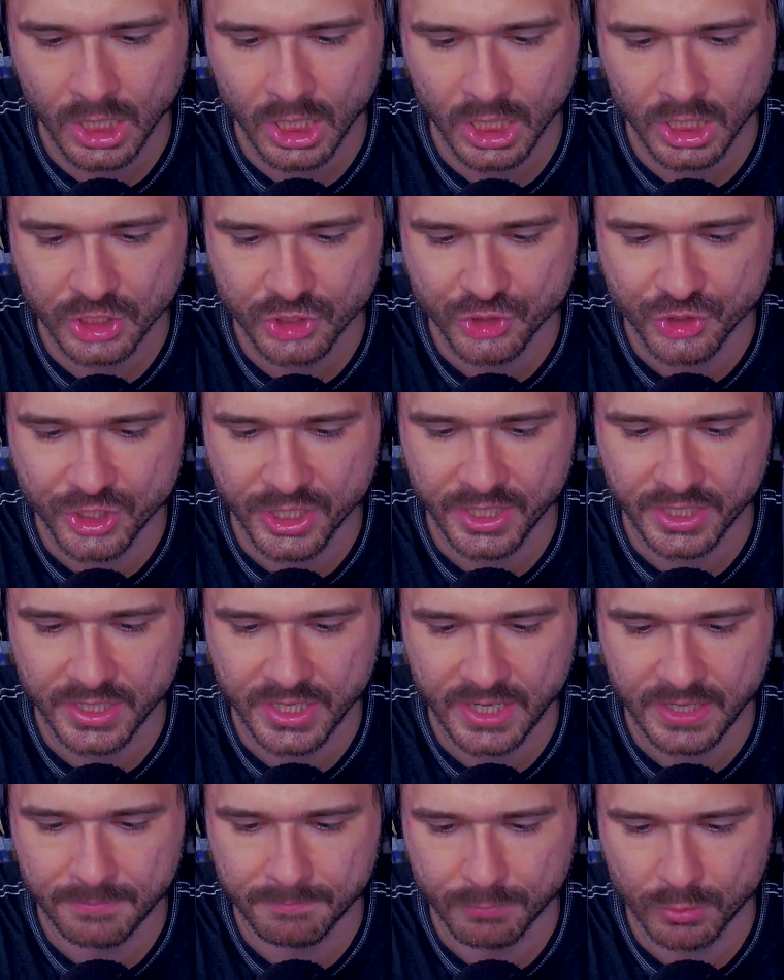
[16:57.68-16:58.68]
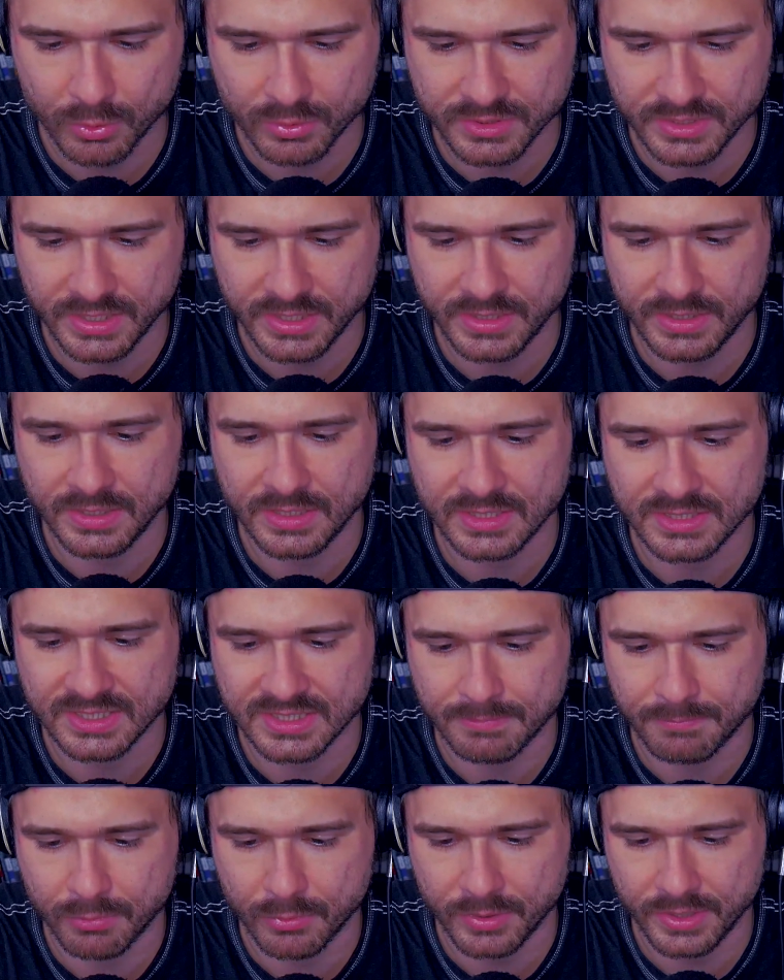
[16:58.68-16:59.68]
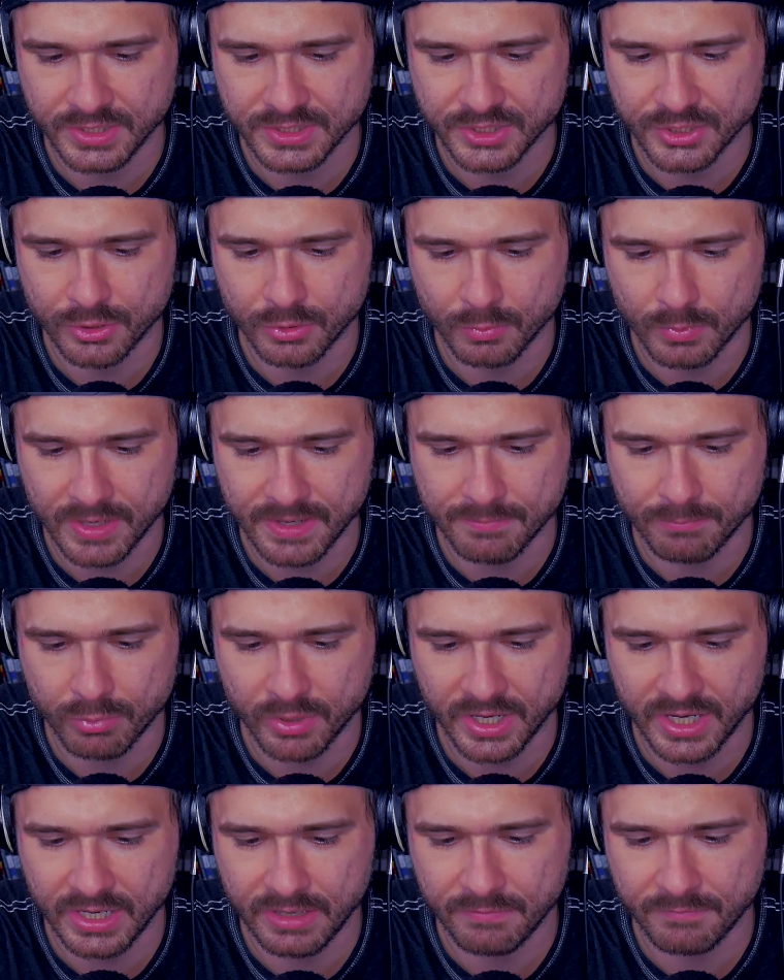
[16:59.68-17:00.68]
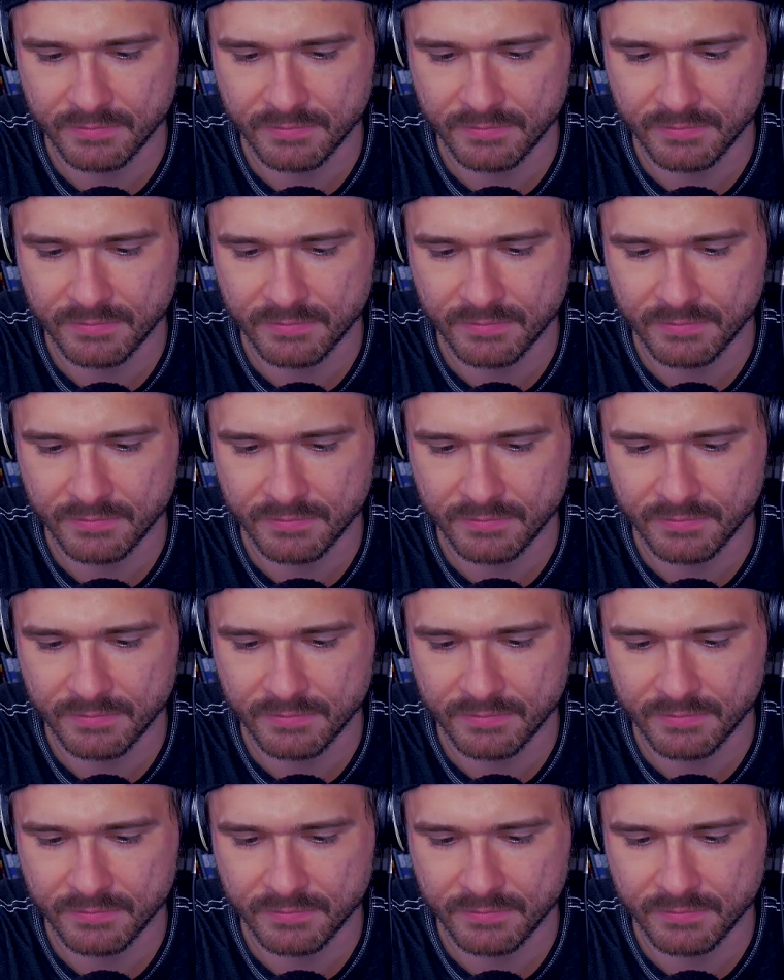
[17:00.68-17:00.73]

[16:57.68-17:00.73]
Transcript: A gene and protein that separates your right brain